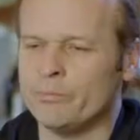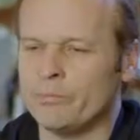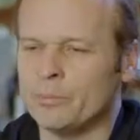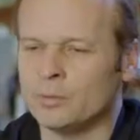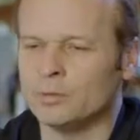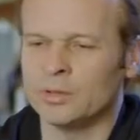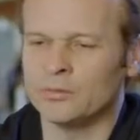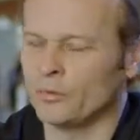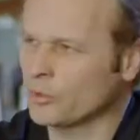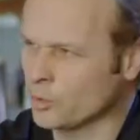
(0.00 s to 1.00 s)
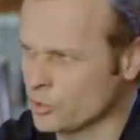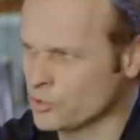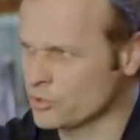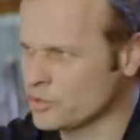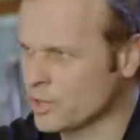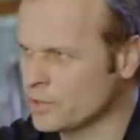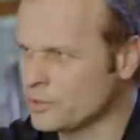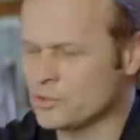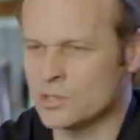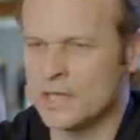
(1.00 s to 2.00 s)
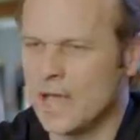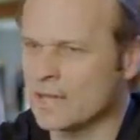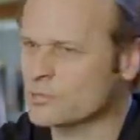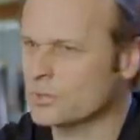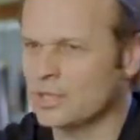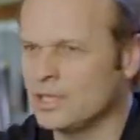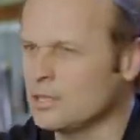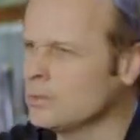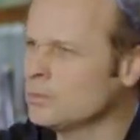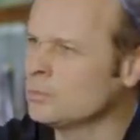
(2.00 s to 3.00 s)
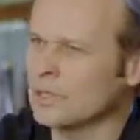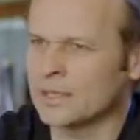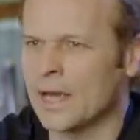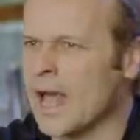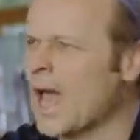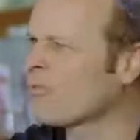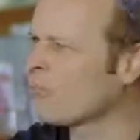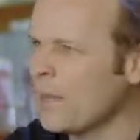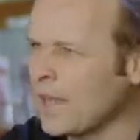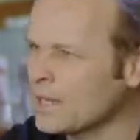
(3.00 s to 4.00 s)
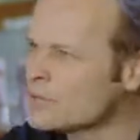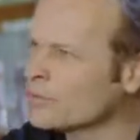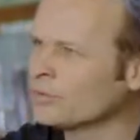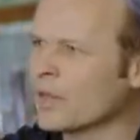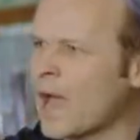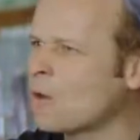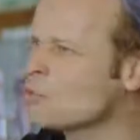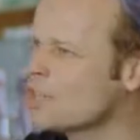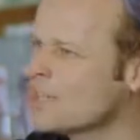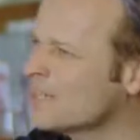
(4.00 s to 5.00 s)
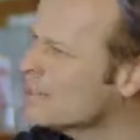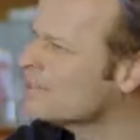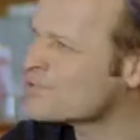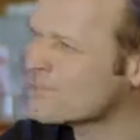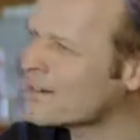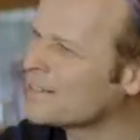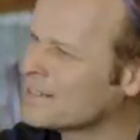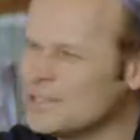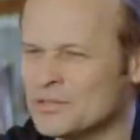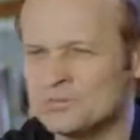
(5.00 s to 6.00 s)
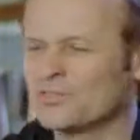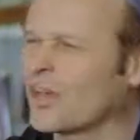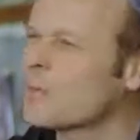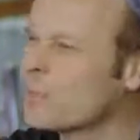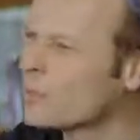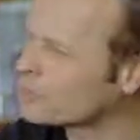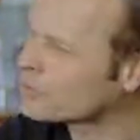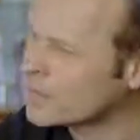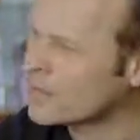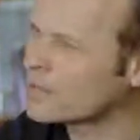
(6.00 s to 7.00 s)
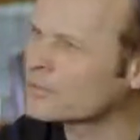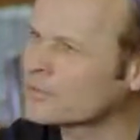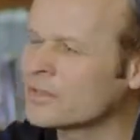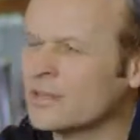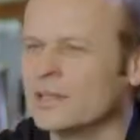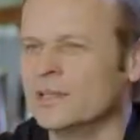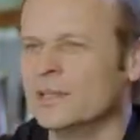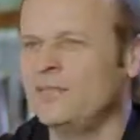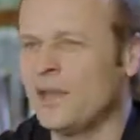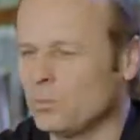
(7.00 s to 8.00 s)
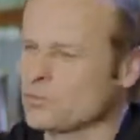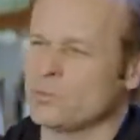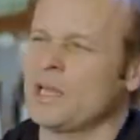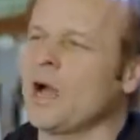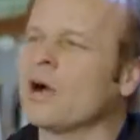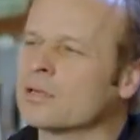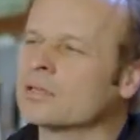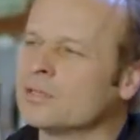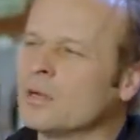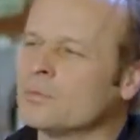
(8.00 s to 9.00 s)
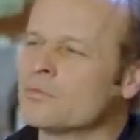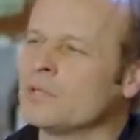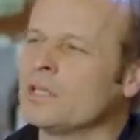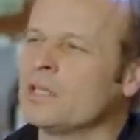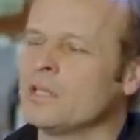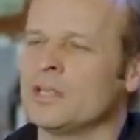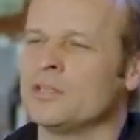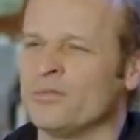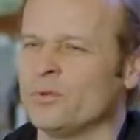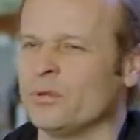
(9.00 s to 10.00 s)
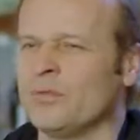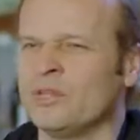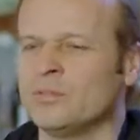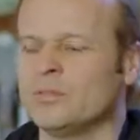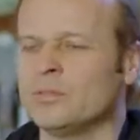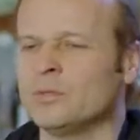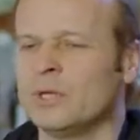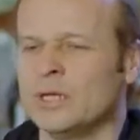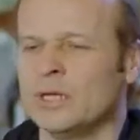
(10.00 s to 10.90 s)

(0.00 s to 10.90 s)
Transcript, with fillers: people on, on, the commercial side usually ask, "What well, can you do like a half page on how she is, mm-hmm. right? Can you type up her character?" That was really hard. That yeah. was really a, a difficult thing to do.